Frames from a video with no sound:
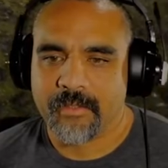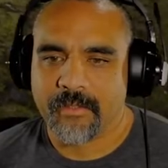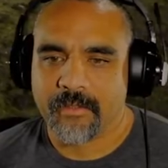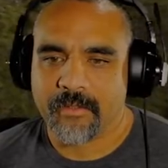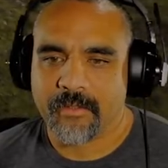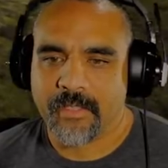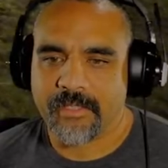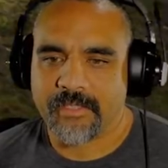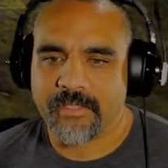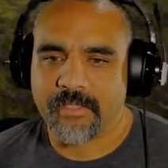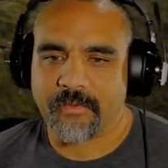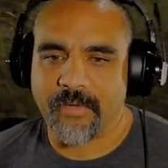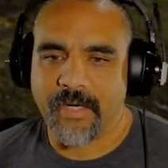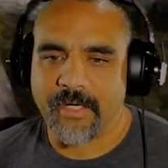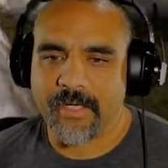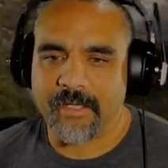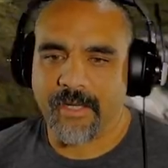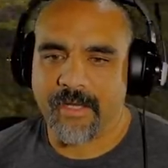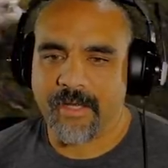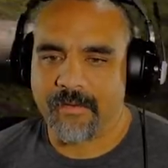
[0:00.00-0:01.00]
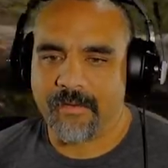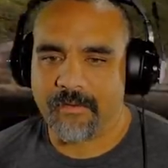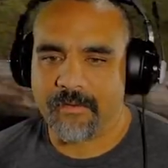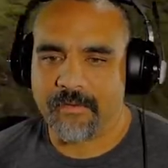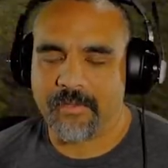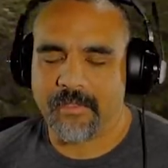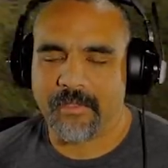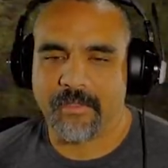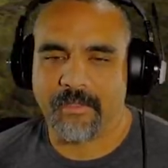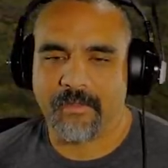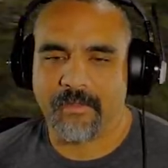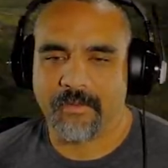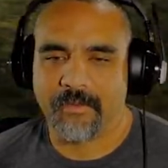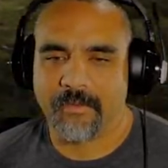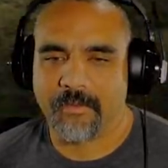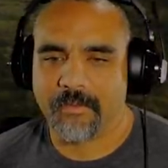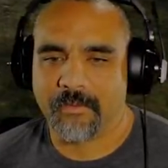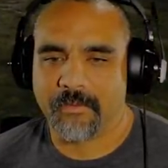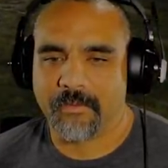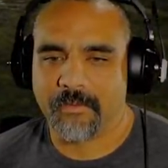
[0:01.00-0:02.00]
Okay, so right now
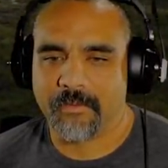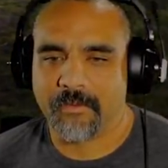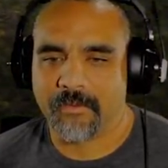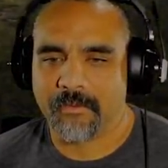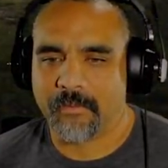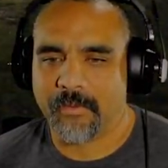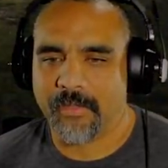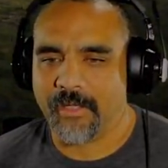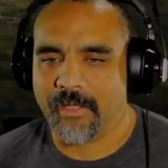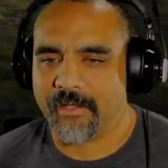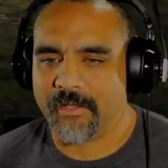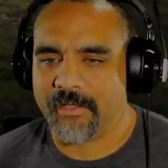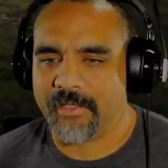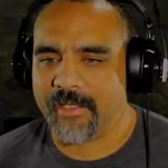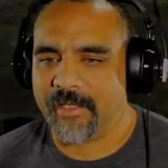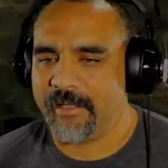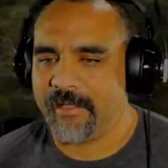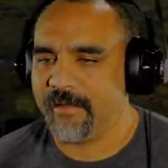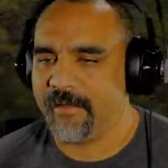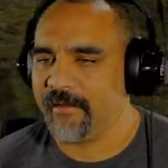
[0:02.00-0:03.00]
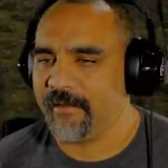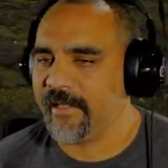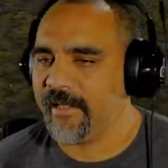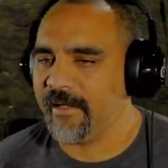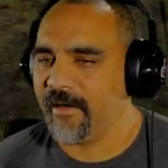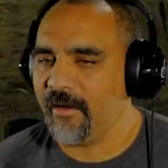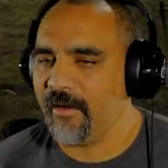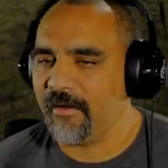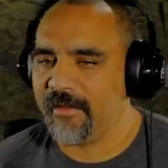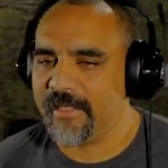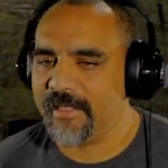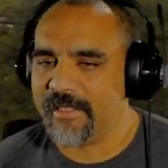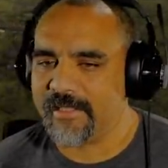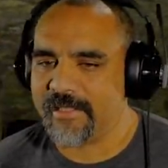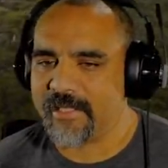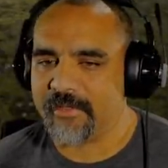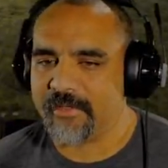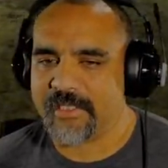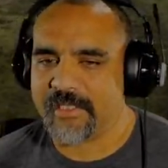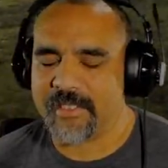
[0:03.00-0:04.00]
we are gonna get all these
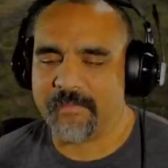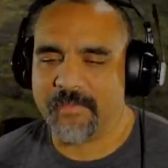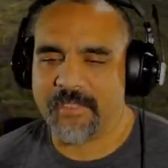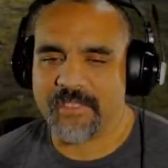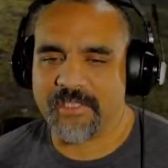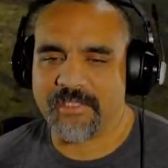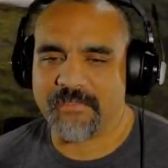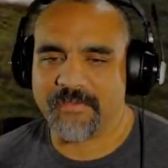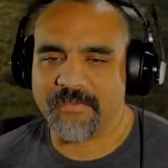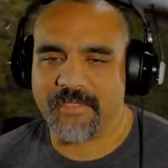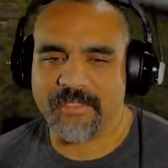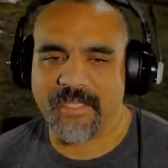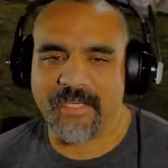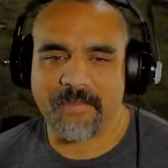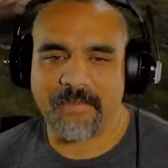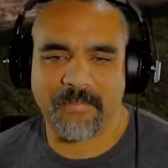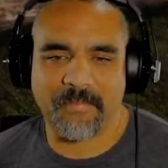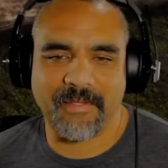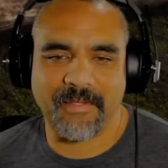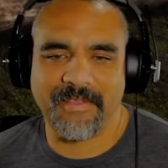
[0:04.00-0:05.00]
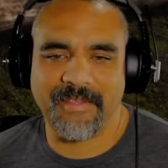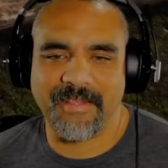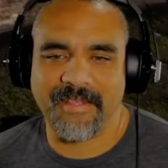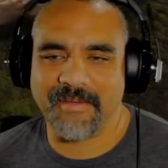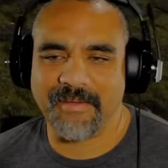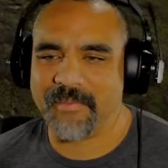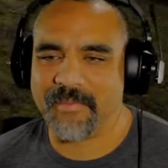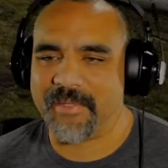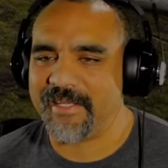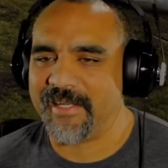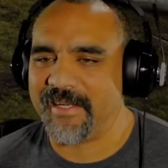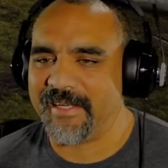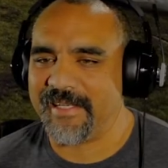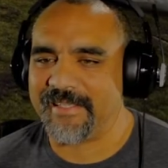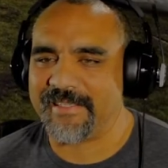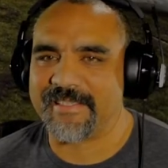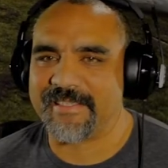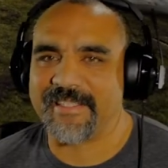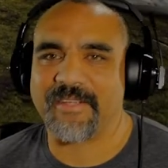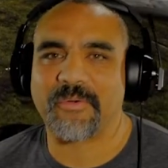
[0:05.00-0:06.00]
ghost images filled up, and then we
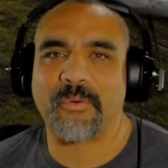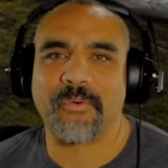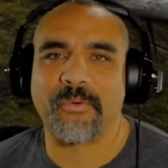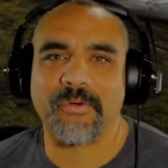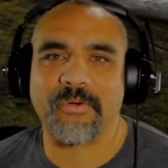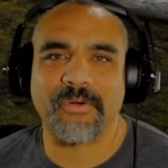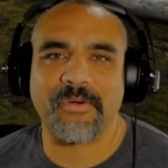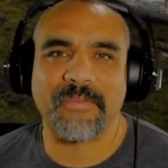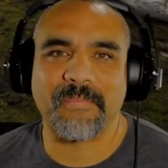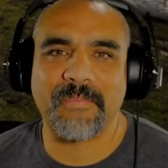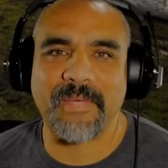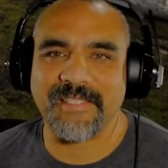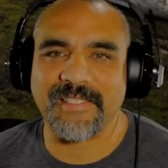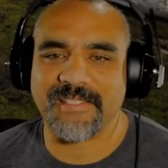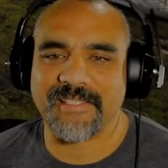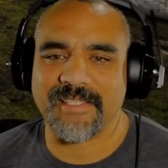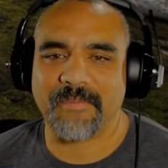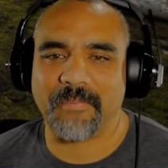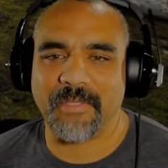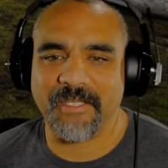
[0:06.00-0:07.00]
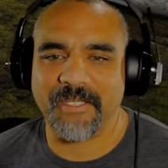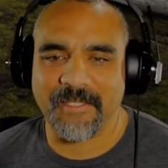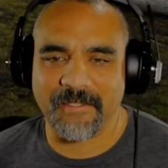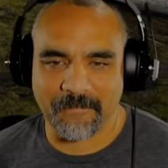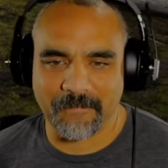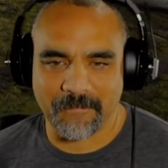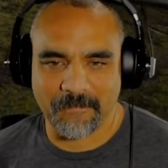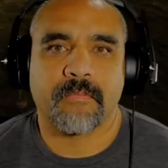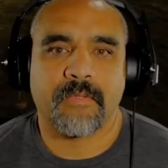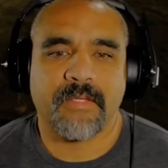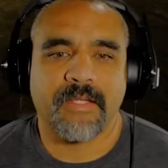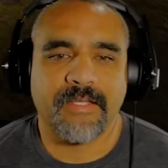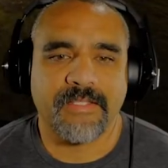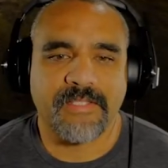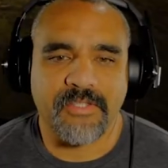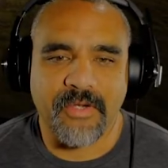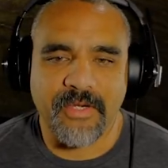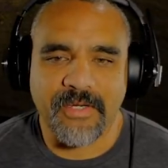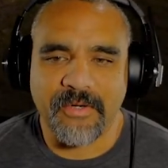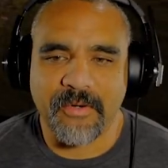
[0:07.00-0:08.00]
got a quarter of the base completed. Okay,
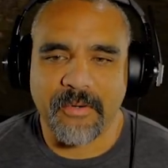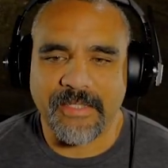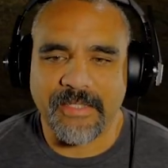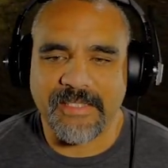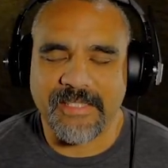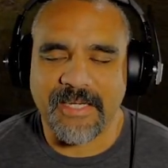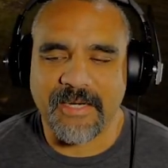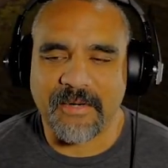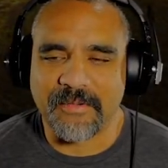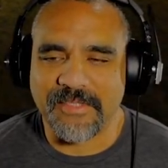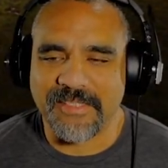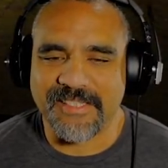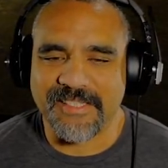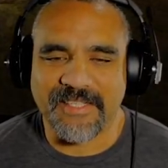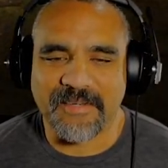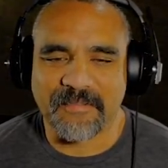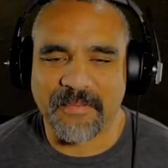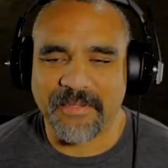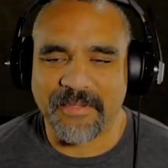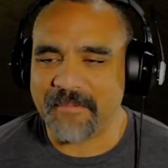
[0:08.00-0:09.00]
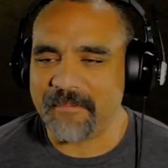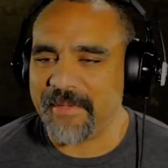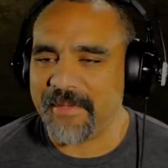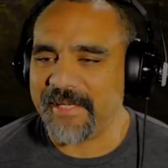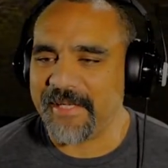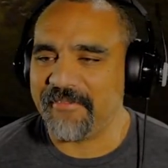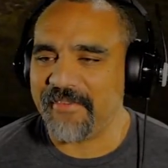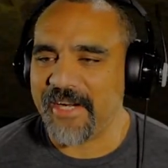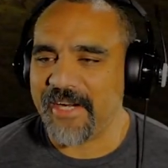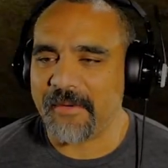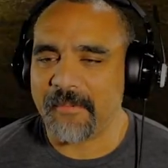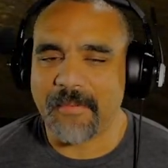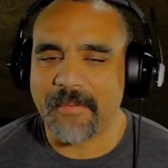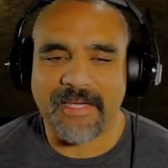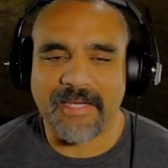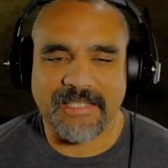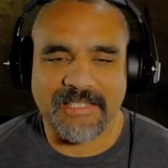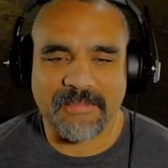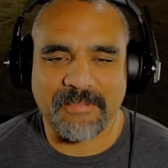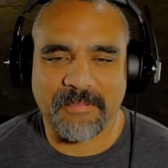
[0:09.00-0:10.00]
so I know I said I wasn't gonna put up any fire
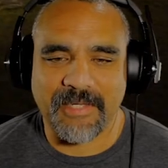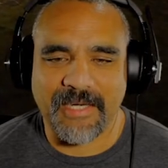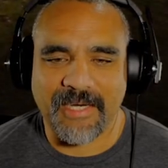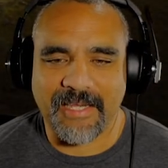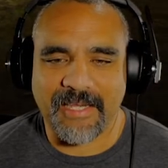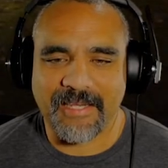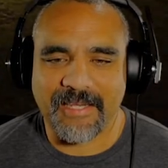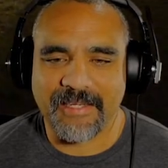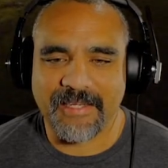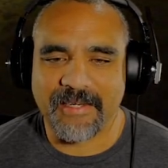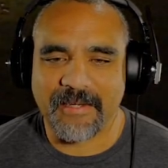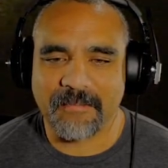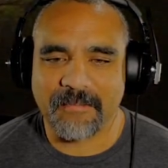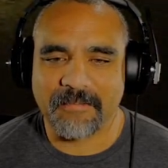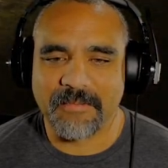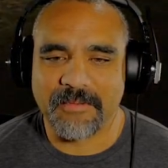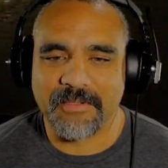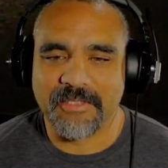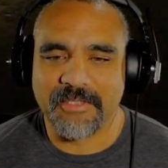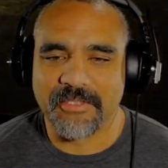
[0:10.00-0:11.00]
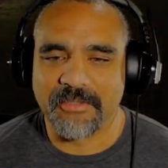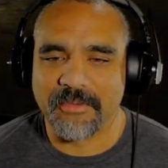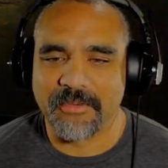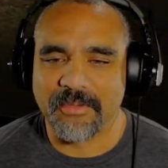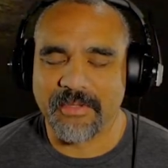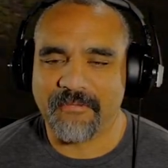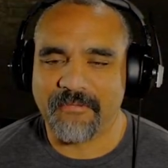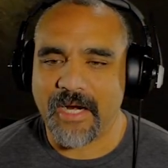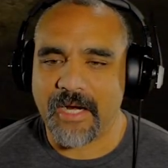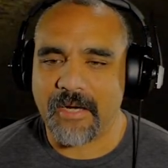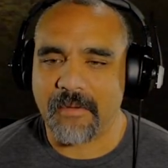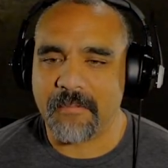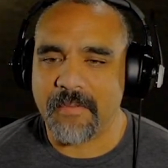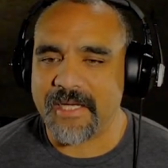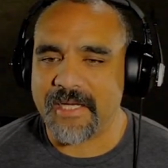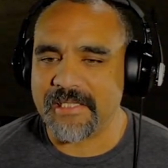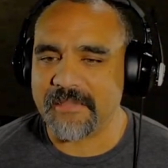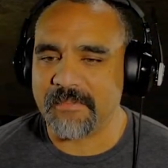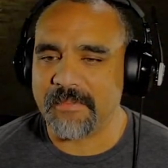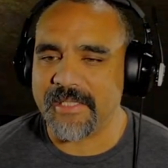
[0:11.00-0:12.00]
pots, but I ended up doing the fire
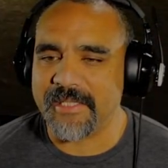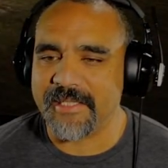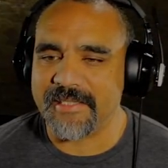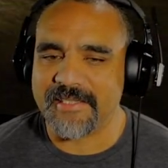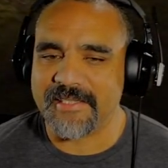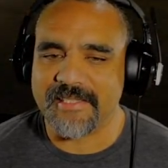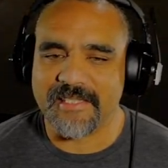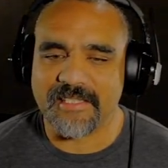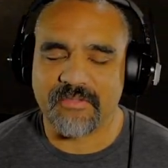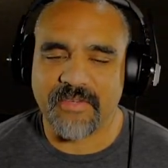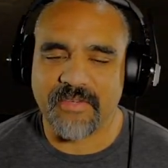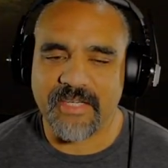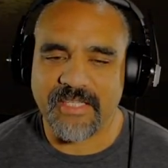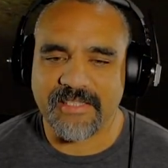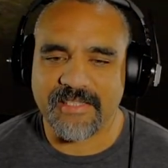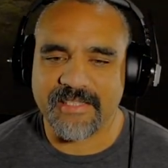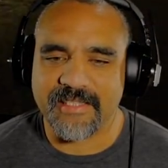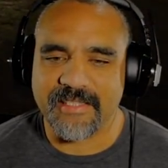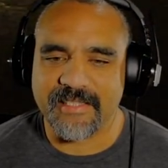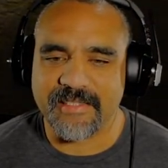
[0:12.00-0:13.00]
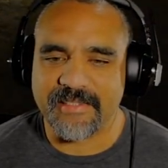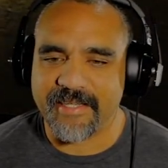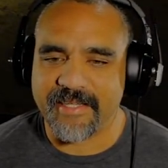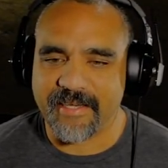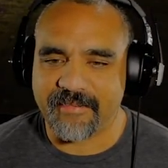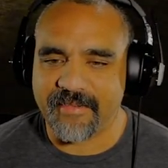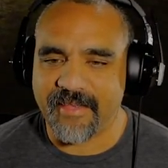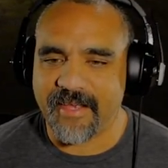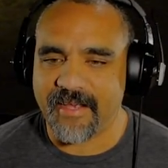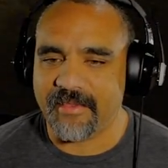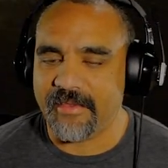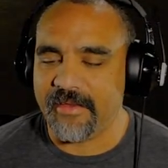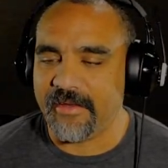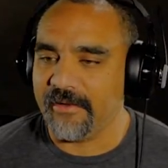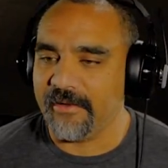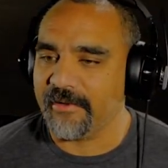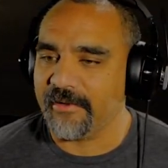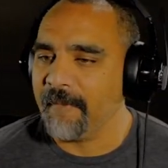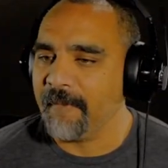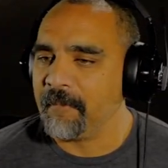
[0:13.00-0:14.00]
pots because this fence didn't take that
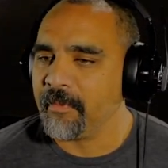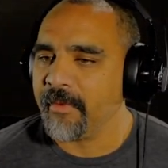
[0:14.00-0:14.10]
long.